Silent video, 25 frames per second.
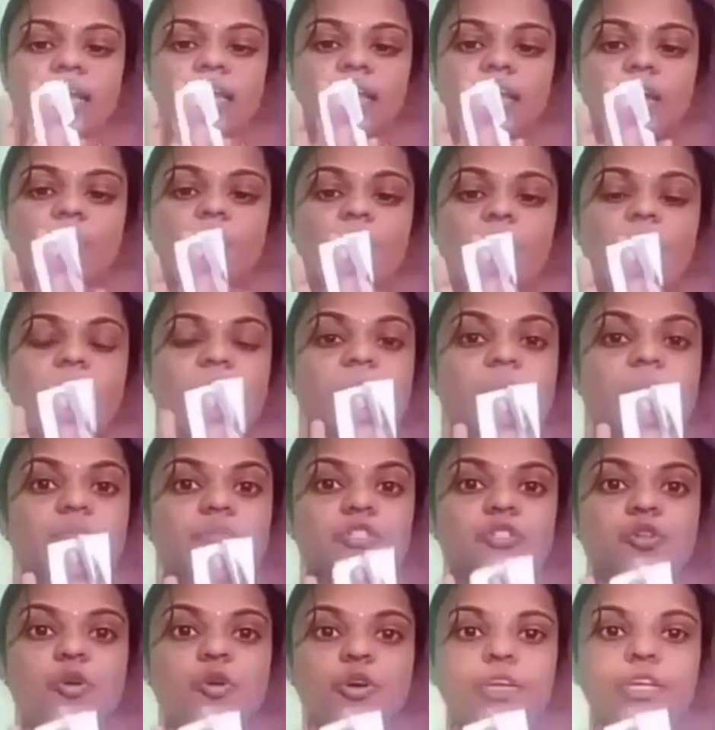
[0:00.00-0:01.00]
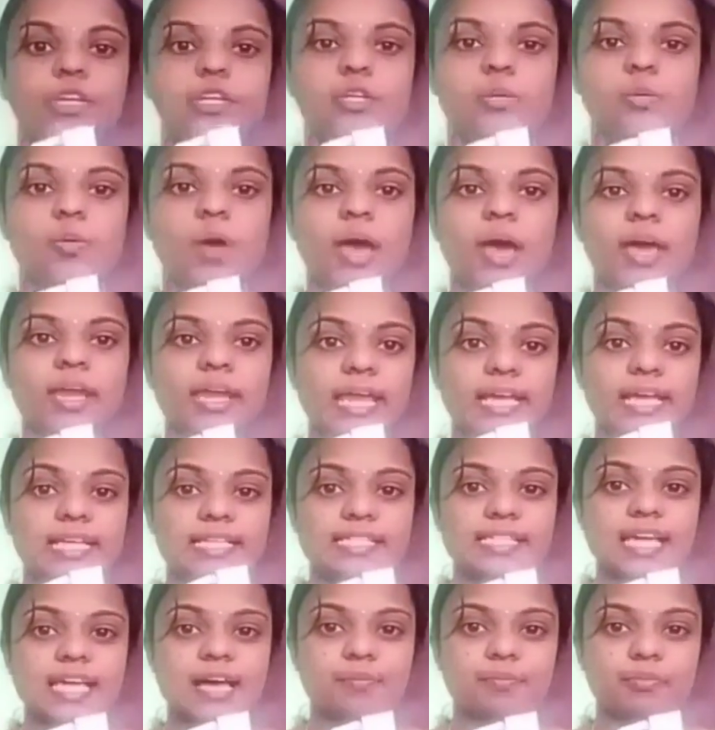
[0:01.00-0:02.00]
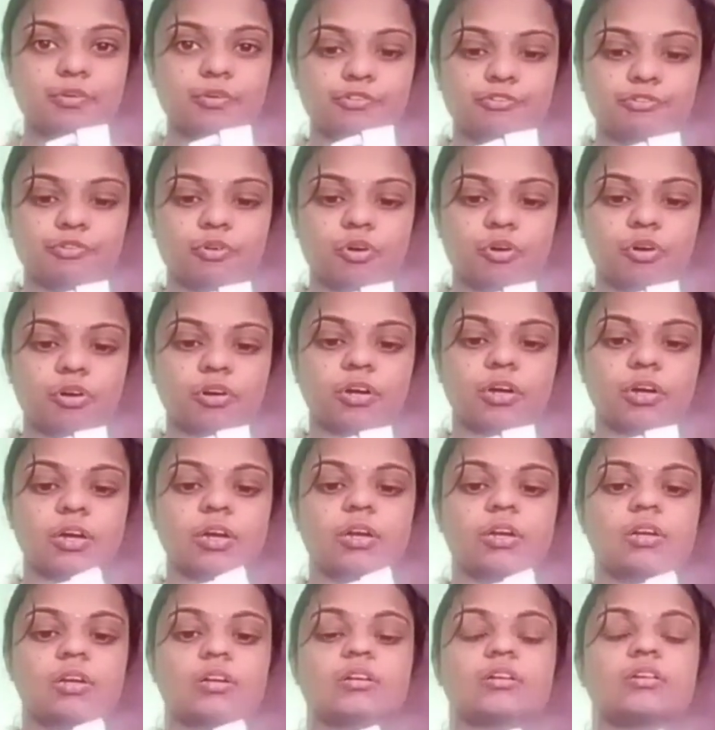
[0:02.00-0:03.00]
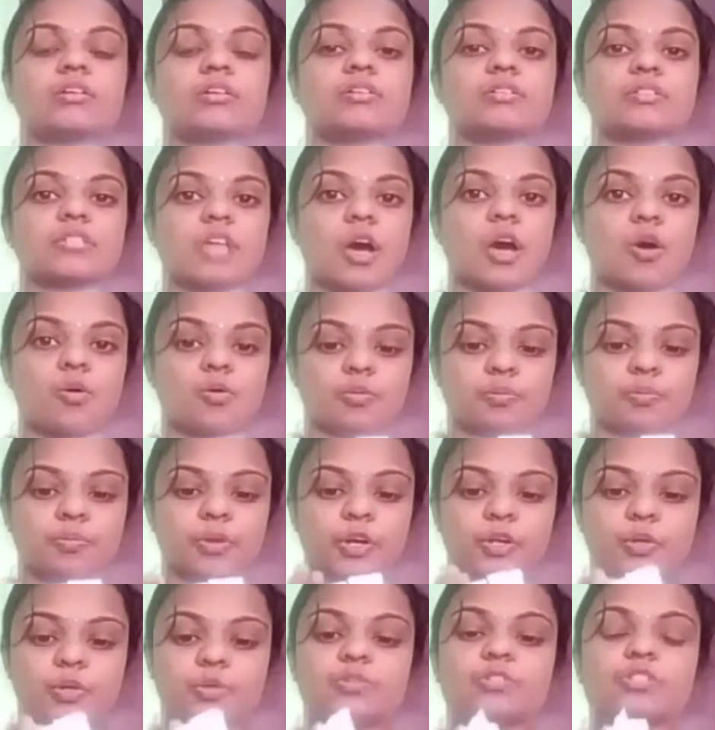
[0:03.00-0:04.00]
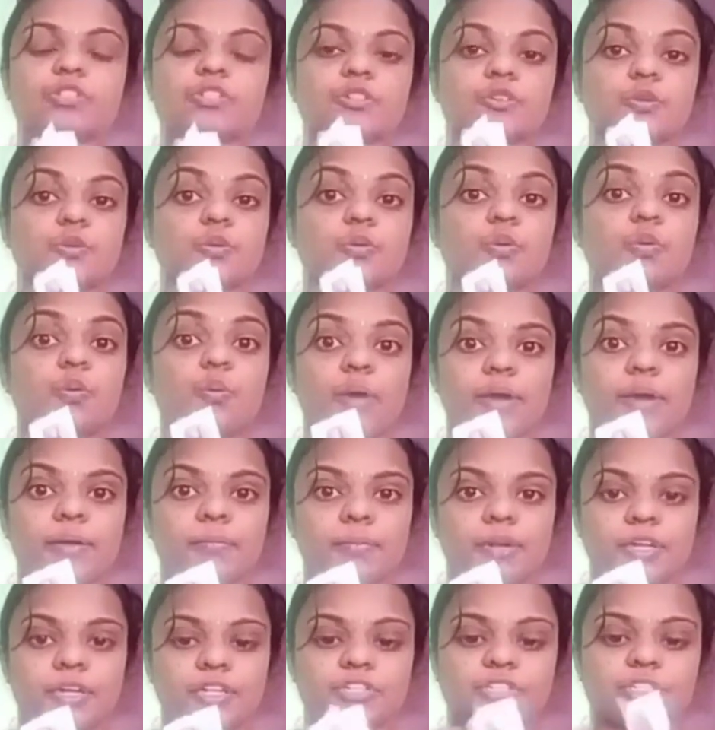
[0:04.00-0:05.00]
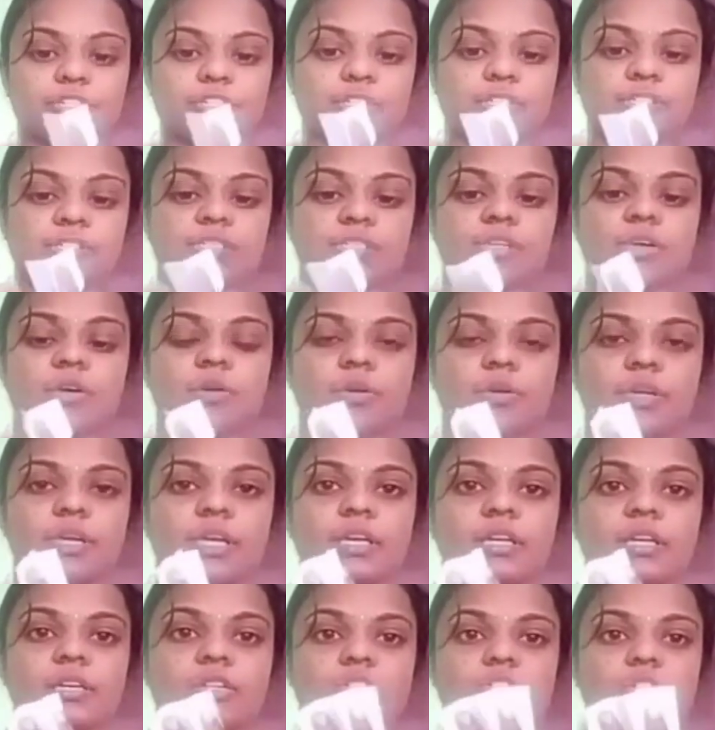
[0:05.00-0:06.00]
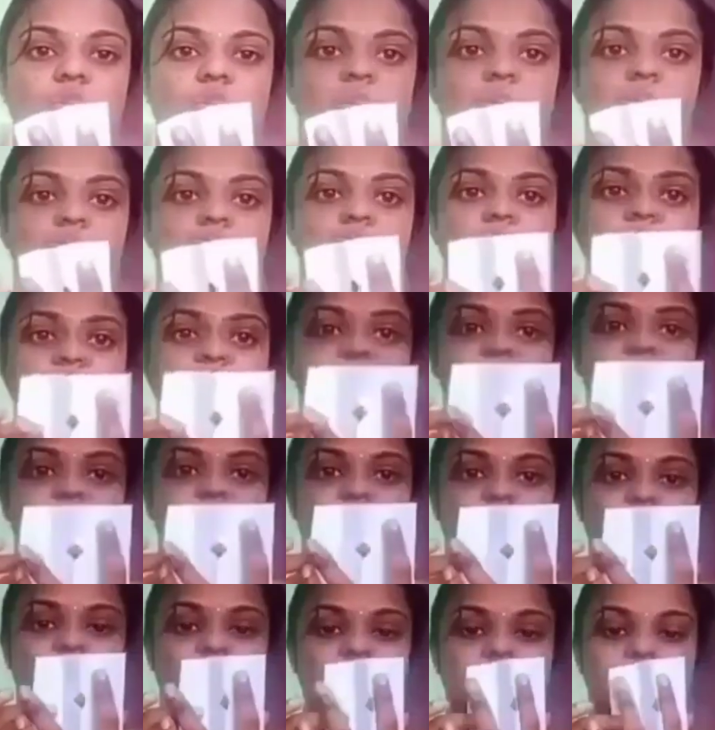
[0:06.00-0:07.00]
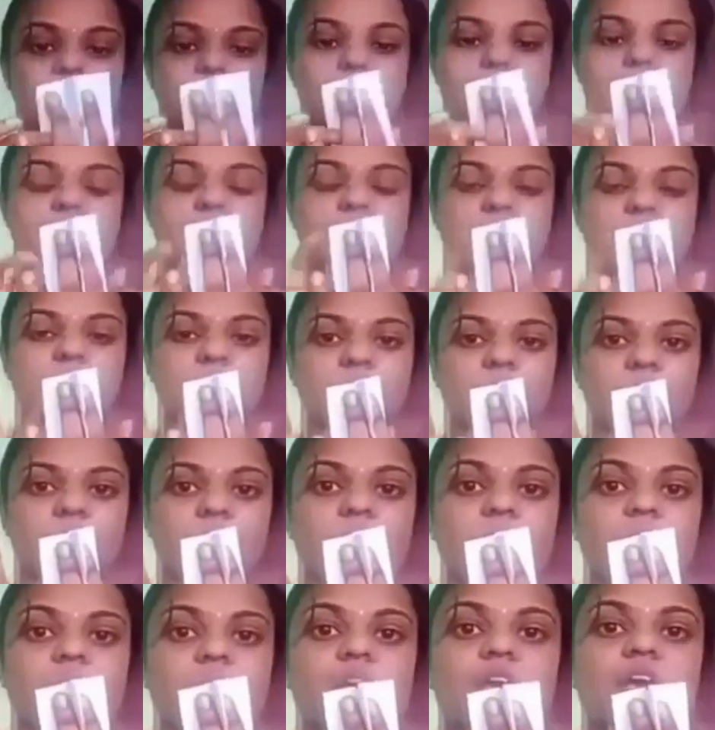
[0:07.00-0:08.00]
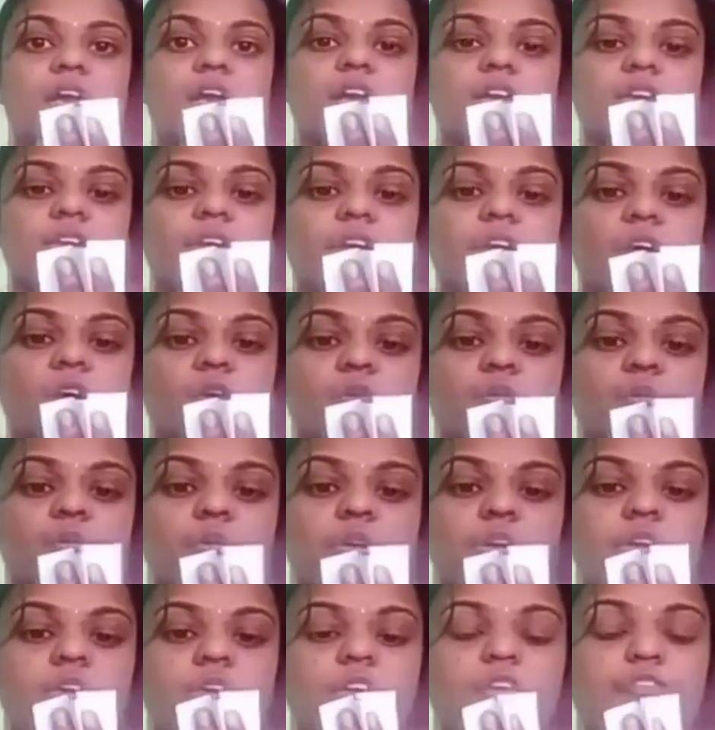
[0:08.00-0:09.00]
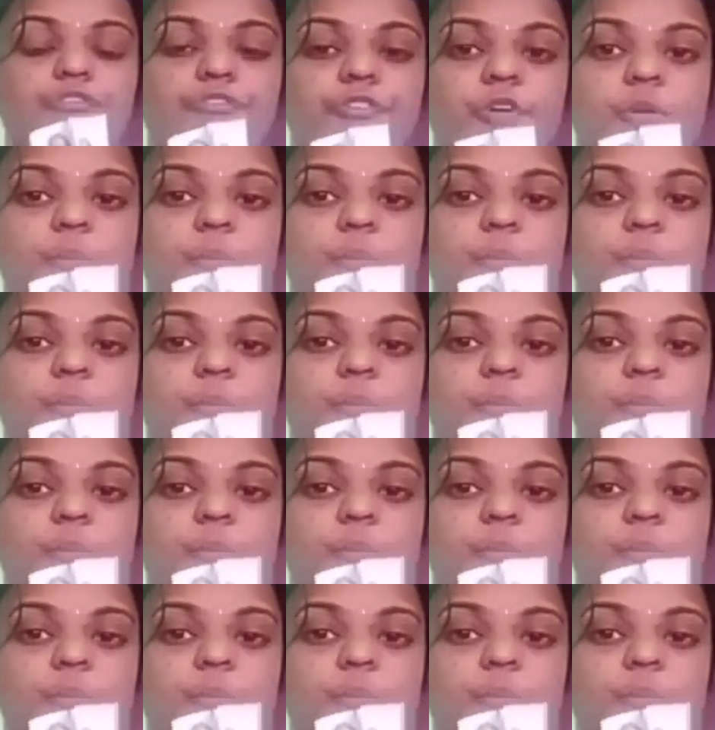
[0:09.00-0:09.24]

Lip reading: now I am showing you an example for sound produced through vibrations. Okay, so you'll get it like this, right? Now if